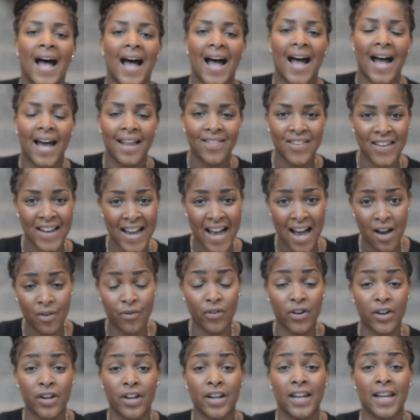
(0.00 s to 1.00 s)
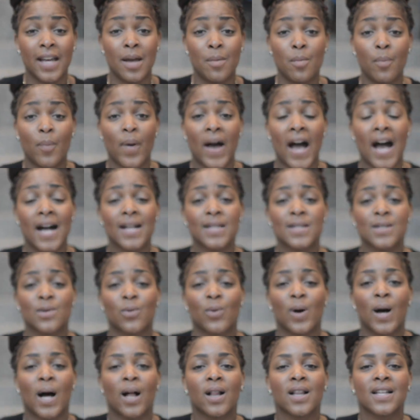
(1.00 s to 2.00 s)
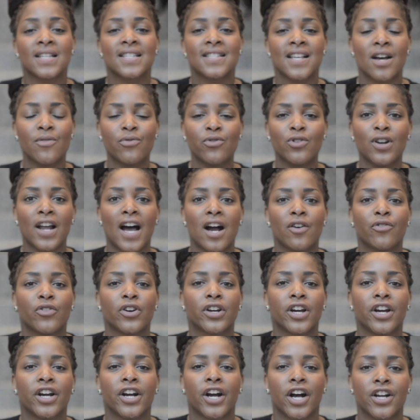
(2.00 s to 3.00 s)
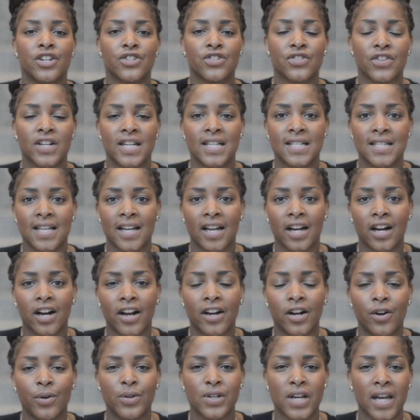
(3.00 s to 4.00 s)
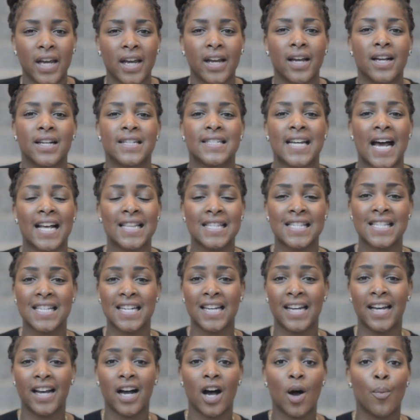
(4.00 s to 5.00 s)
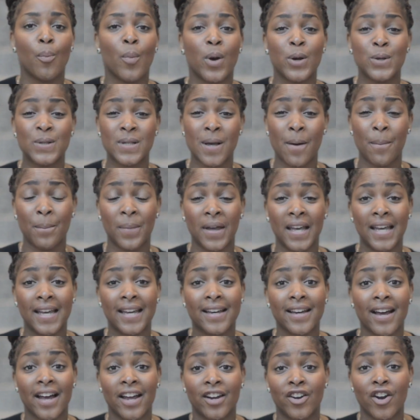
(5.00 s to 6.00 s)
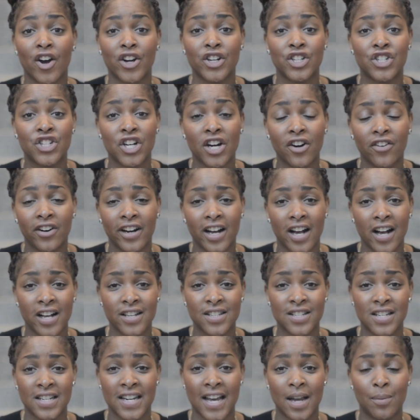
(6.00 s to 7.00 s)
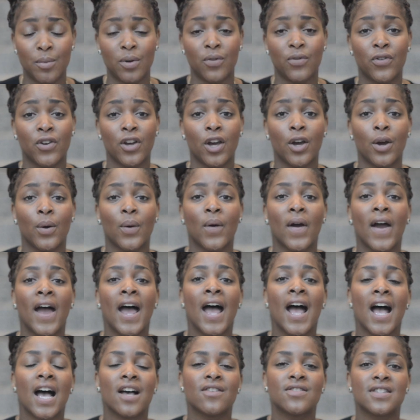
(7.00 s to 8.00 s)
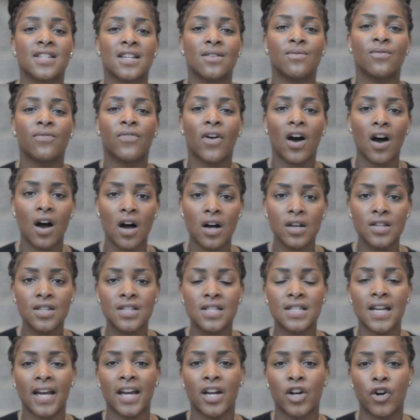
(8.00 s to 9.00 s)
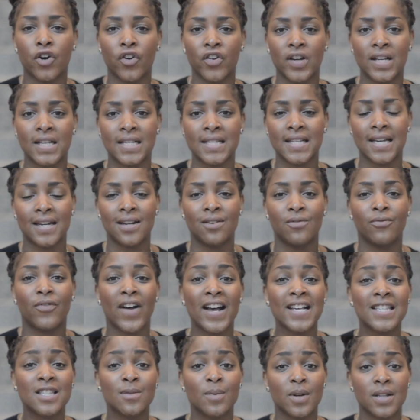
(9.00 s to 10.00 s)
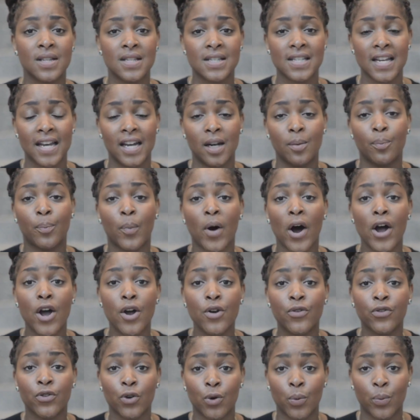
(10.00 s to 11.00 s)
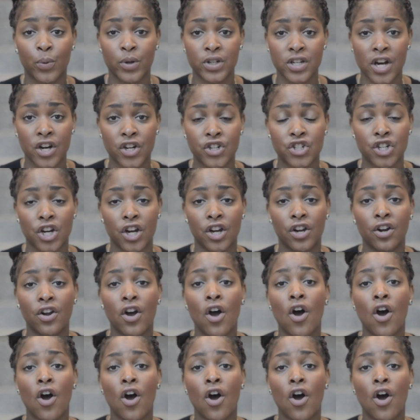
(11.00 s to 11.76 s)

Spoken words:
And the African impact. Well, several African countries, including Tanzania, Mozambique and Nigeria, to name a few, have seen vast increase in investments in biofuel production